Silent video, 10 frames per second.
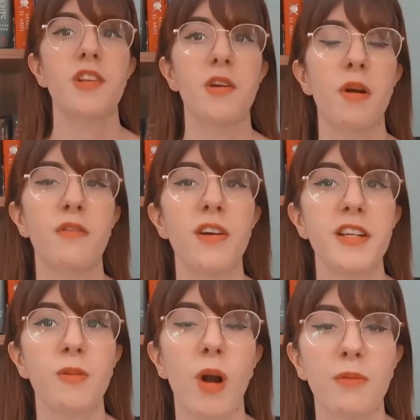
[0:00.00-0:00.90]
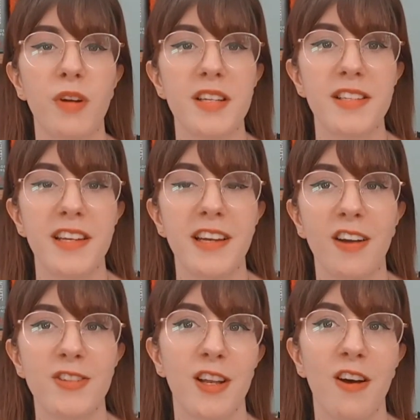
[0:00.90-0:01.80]
so I find it quite risky
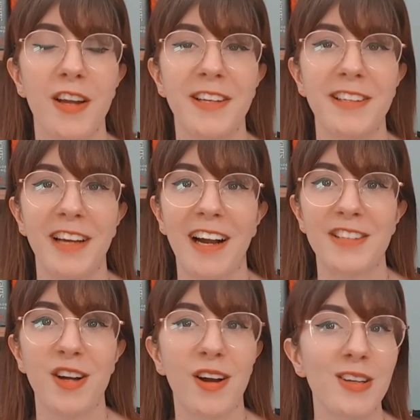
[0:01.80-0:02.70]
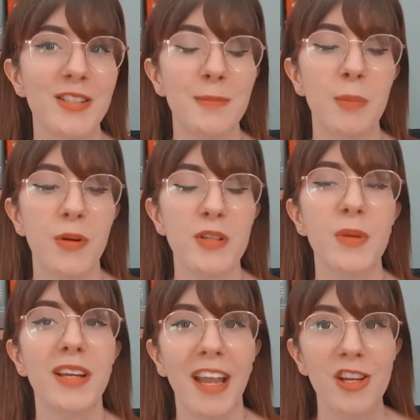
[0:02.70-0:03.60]
underlining and highlighting my books,
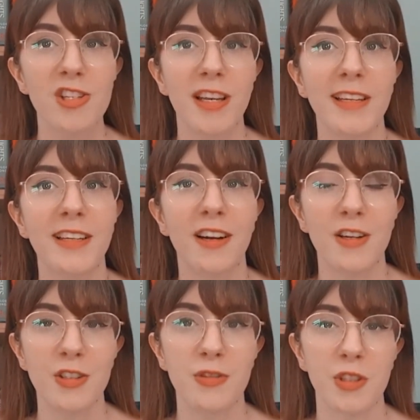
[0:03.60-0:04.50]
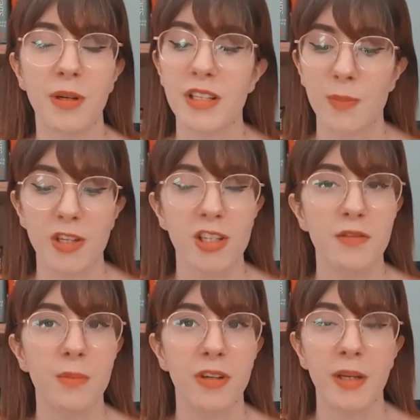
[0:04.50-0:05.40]
but occasionally I do it, especially
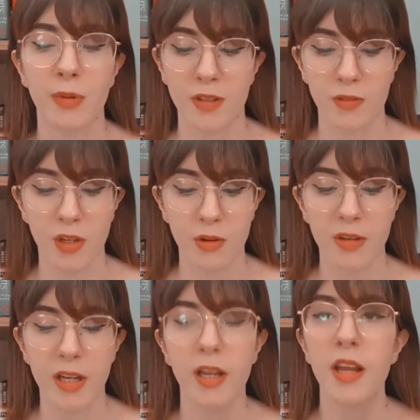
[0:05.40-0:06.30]
if I'm reading books for uni.